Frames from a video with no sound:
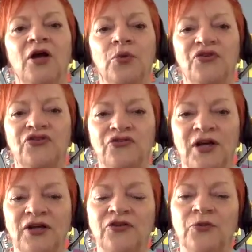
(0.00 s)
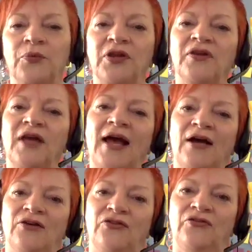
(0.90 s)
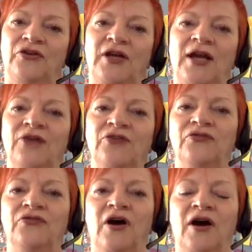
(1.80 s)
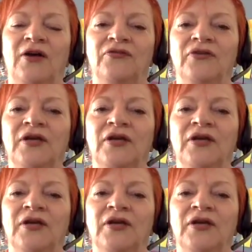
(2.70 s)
With strength, breathe out for a count of 5.